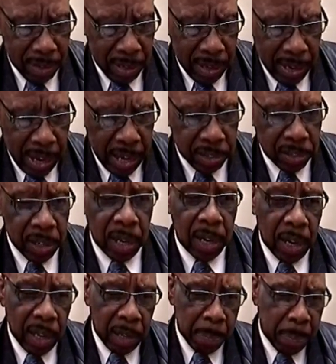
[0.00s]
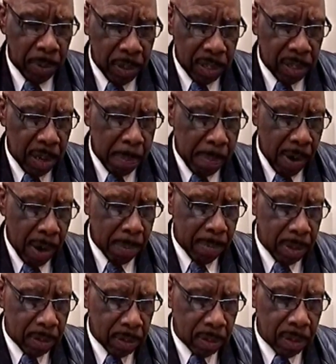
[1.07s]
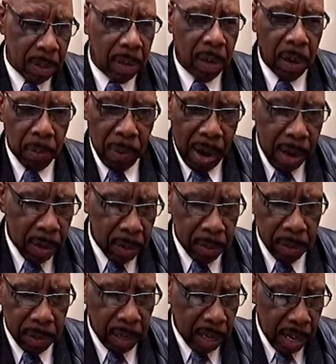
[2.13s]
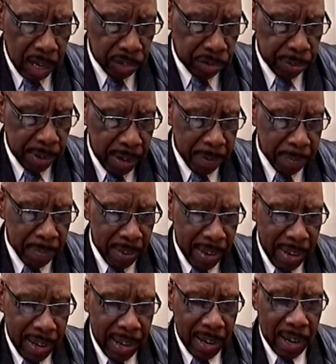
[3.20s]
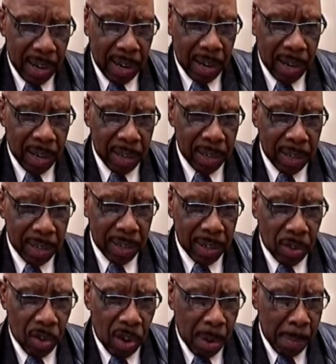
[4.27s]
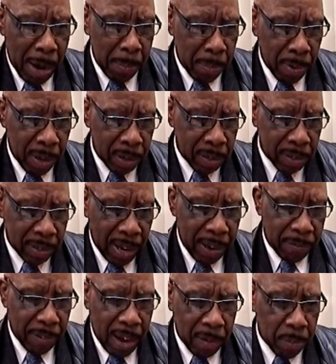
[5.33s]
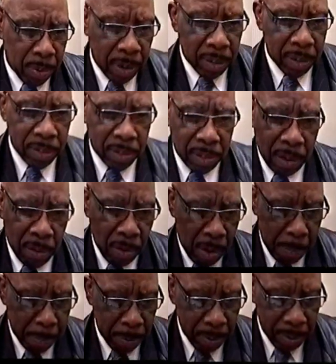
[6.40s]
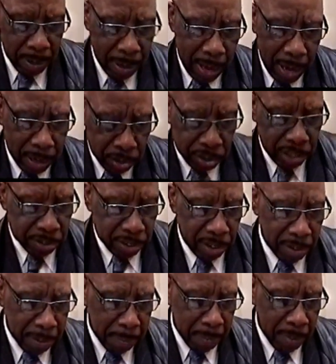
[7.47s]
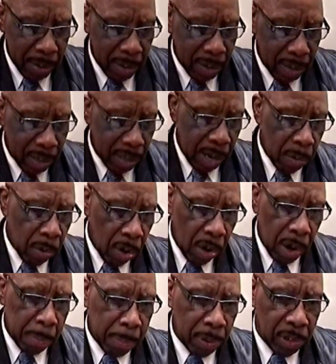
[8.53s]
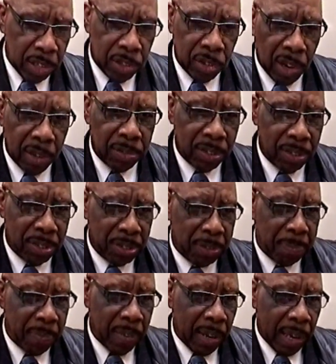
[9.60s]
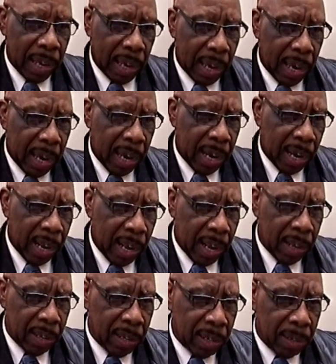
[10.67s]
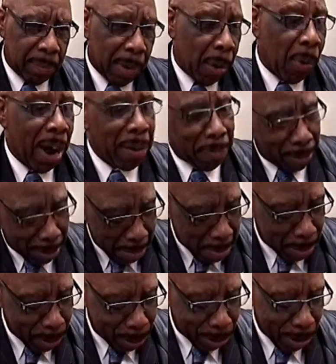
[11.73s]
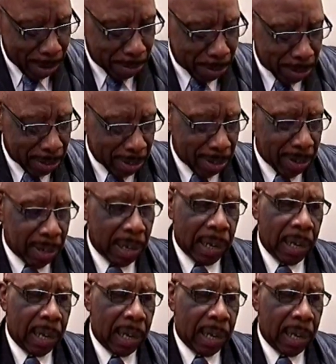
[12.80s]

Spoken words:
litigation in other police departments around the country. All my brothers, I have 5 brothers, they were all, and a sister, they were all police officers. And my wife is a police officer.